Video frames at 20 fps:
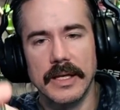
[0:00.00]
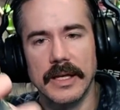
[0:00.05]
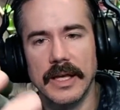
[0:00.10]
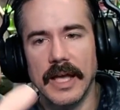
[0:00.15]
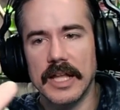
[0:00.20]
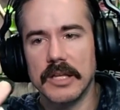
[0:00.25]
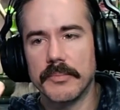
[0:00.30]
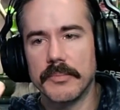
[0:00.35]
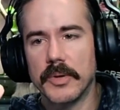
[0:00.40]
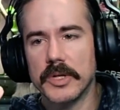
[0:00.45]

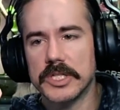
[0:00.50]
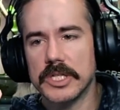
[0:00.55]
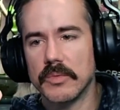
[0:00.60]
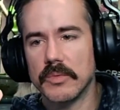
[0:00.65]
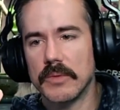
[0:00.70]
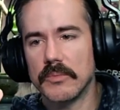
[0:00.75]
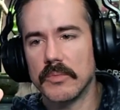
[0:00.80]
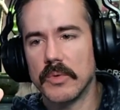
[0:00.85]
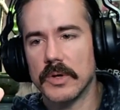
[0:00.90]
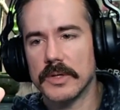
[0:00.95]
And you push it
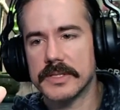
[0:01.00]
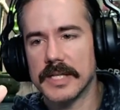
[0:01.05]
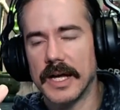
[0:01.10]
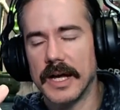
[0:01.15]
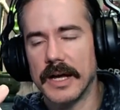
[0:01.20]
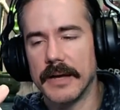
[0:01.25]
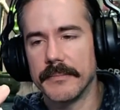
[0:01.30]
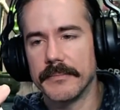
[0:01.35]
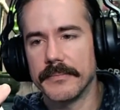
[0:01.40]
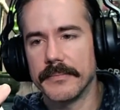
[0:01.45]
one more
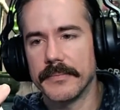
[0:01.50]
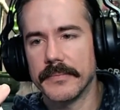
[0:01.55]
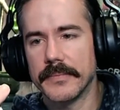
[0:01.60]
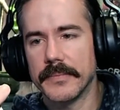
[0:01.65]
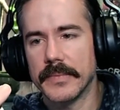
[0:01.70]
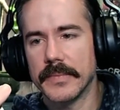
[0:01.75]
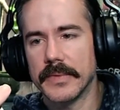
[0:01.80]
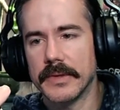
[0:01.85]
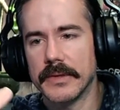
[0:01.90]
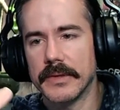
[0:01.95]
time,
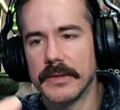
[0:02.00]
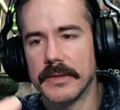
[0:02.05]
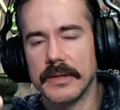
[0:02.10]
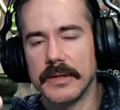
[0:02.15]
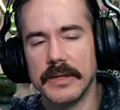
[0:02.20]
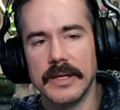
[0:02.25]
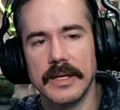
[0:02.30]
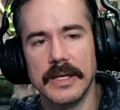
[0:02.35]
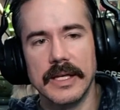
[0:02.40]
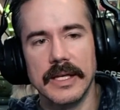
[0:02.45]

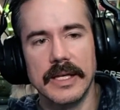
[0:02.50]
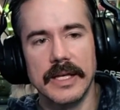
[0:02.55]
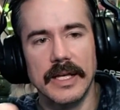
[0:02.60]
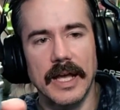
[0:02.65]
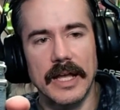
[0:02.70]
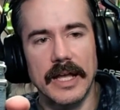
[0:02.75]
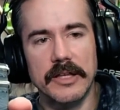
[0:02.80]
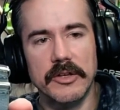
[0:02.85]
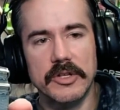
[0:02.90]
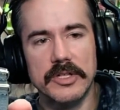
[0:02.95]

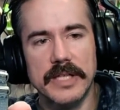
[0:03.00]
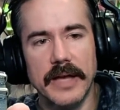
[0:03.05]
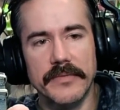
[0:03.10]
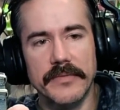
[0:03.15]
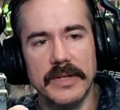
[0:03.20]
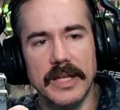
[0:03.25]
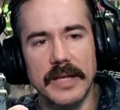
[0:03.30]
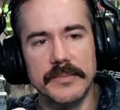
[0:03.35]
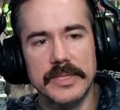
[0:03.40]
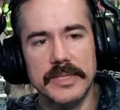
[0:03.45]
and you just have
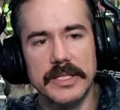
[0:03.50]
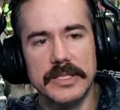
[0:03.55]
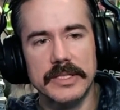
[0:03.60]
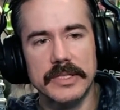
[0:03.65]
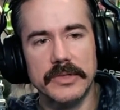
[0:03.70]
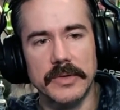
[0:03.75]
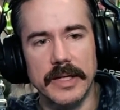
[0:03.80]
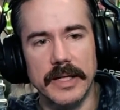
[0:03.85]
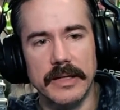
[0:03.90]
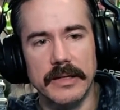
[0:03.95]
an empty
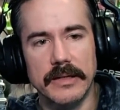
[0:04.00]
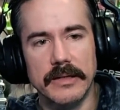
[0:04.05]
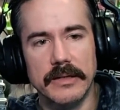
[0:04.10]
screen.